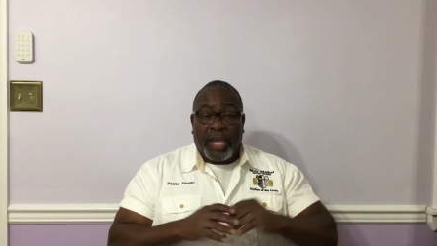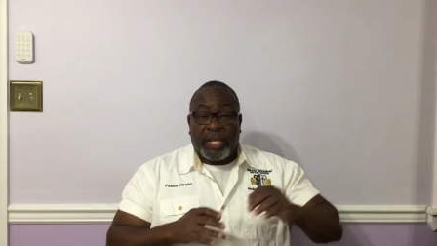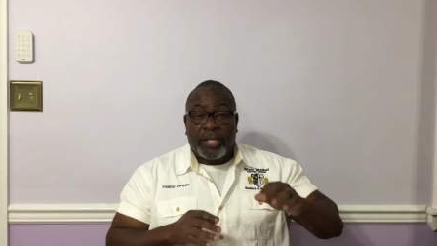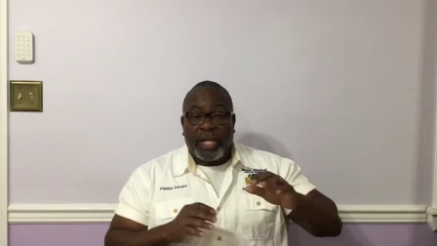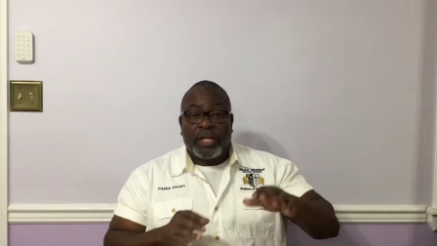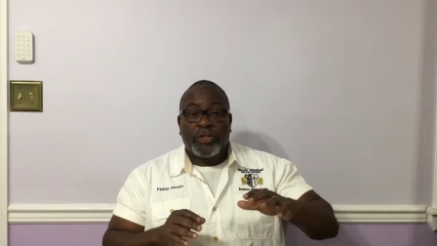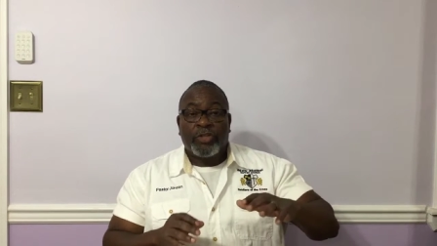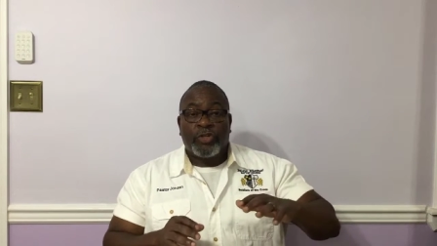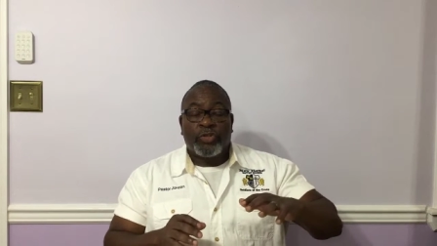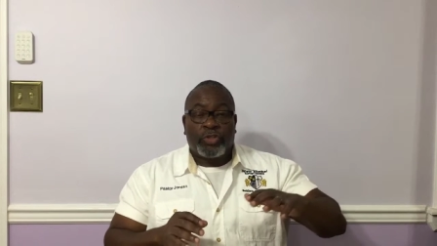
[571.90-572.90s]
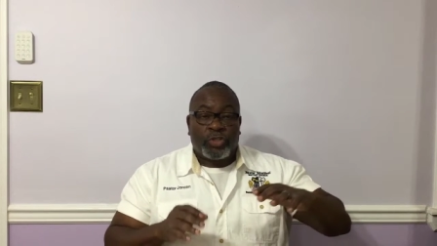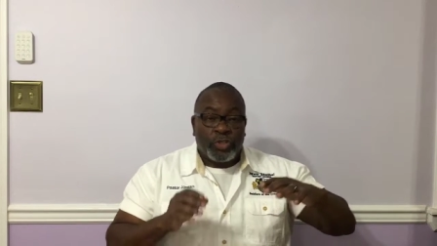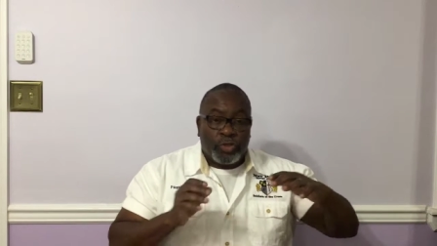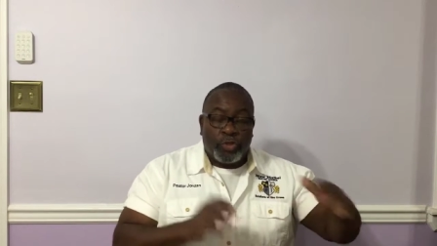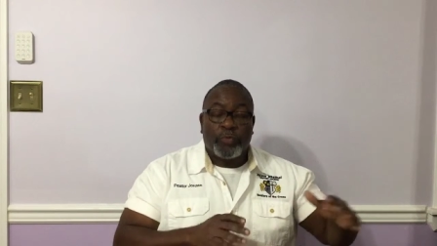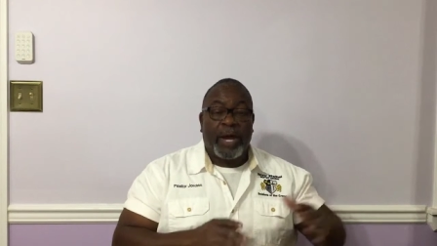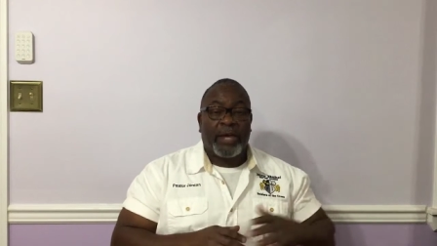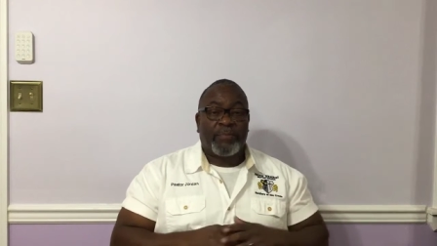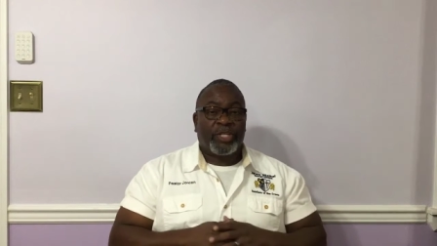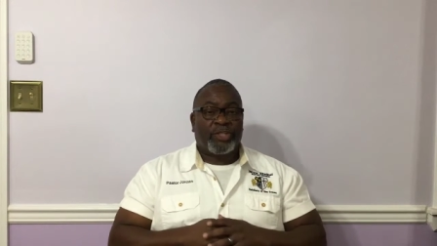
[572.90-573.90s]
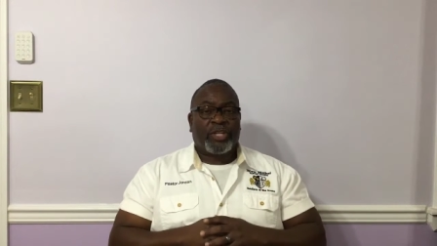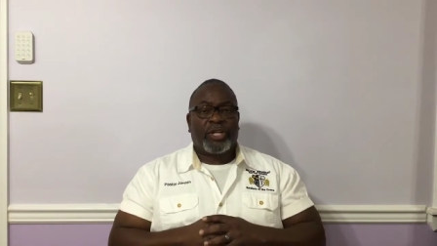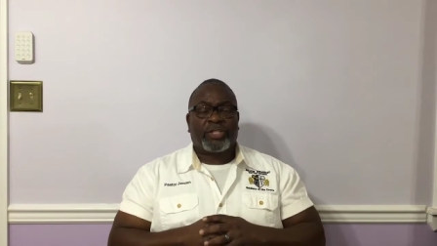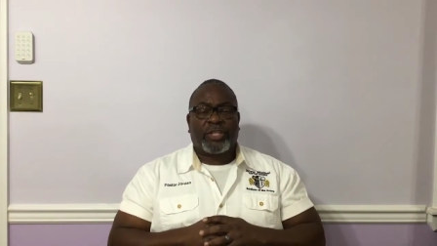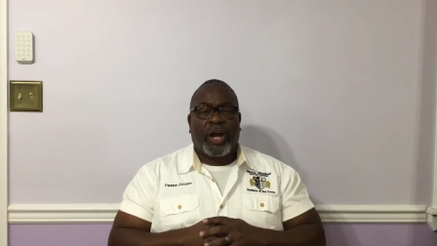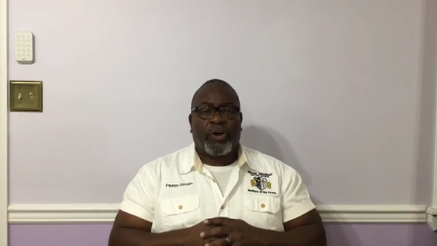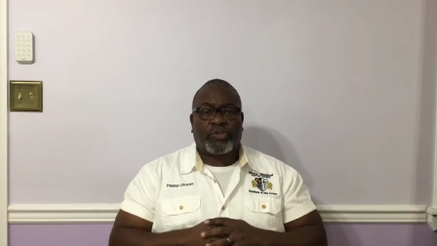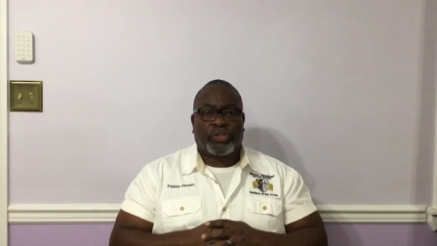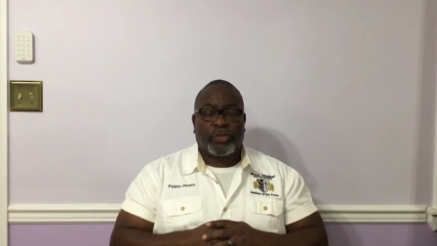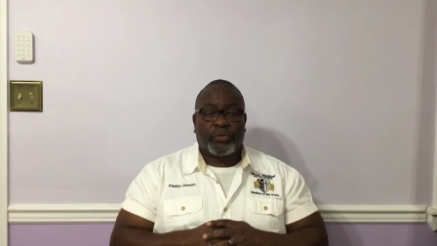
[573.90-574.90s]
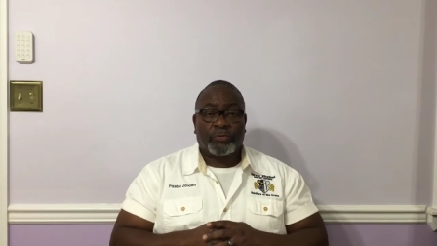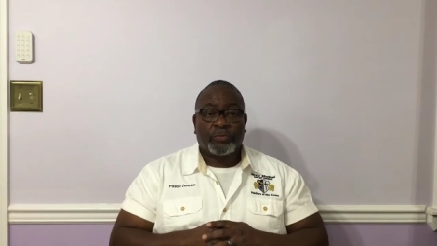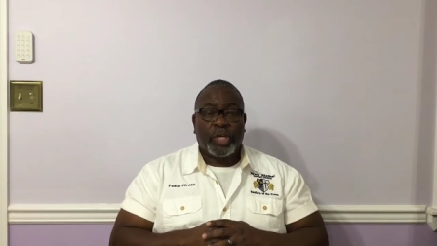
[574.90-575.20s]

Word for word: and, and you might be judged also.